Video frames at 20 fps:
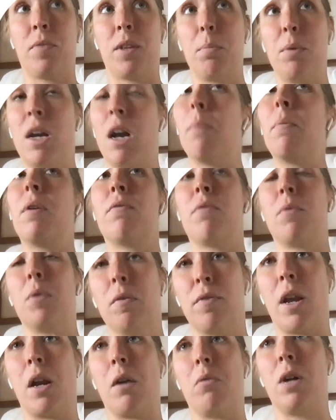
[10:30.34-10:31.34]
be coming from the
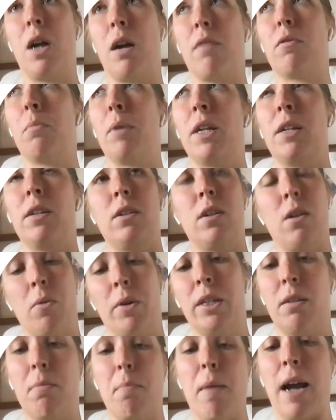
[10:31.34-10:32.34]
federal government,
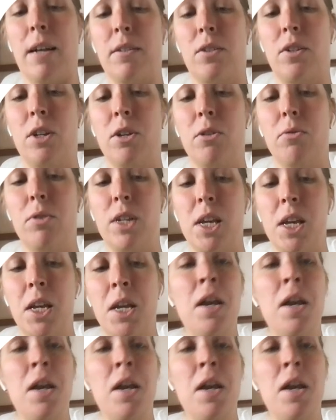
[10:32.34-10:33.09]
going to Mass DOT,